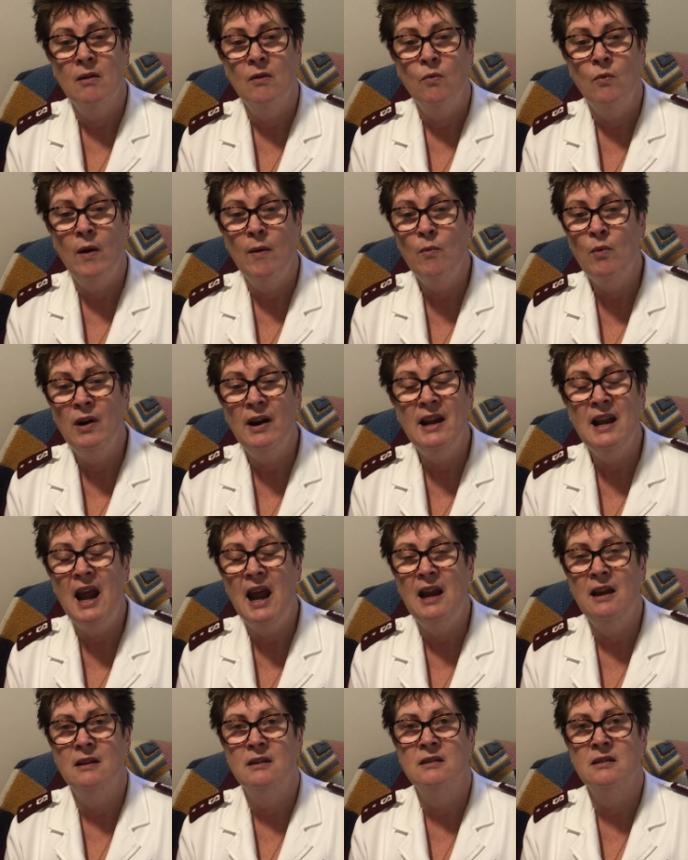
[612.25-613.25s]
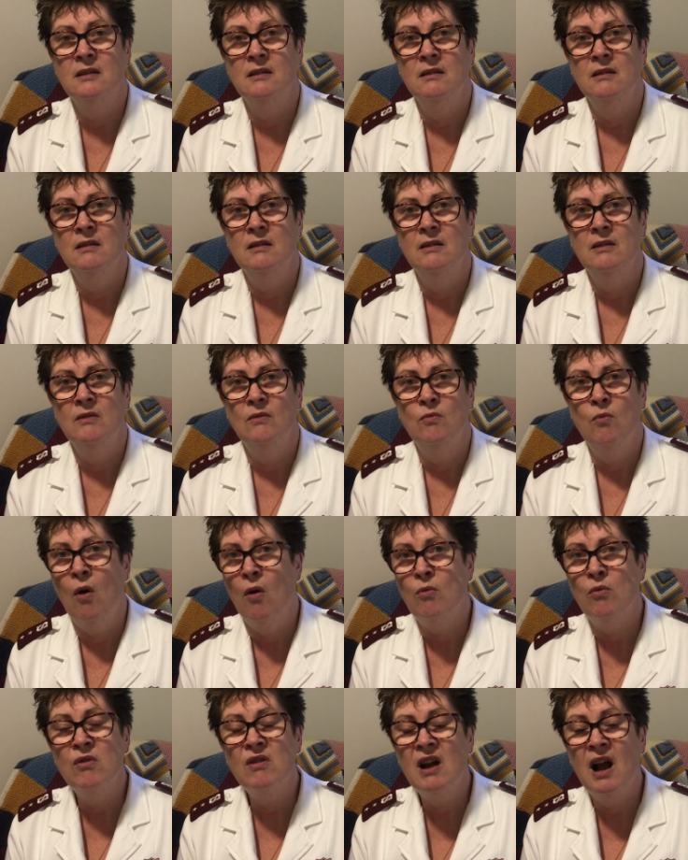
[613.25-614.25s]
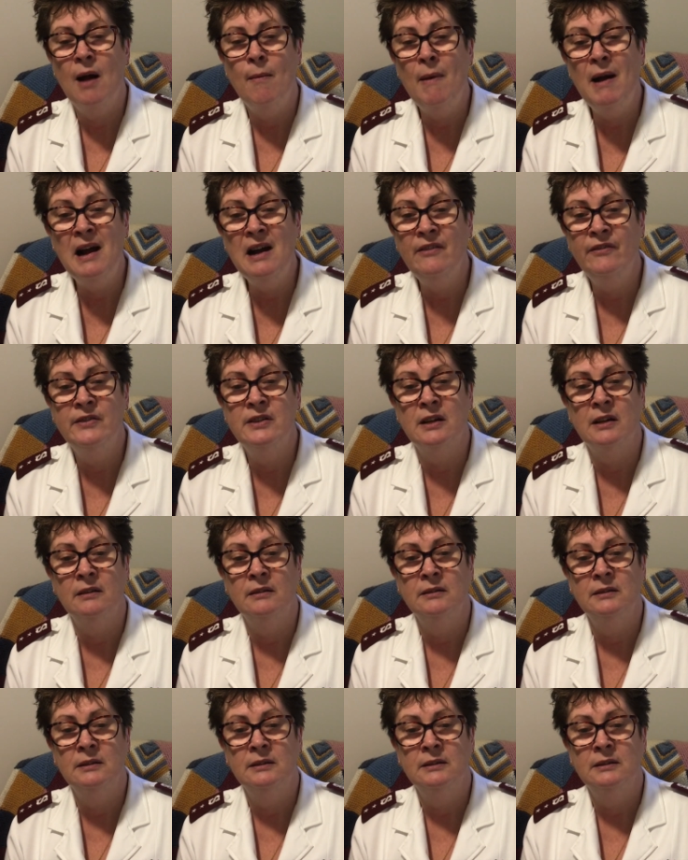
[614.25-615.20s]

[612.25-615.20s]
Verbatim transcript: When will it end? What will come after?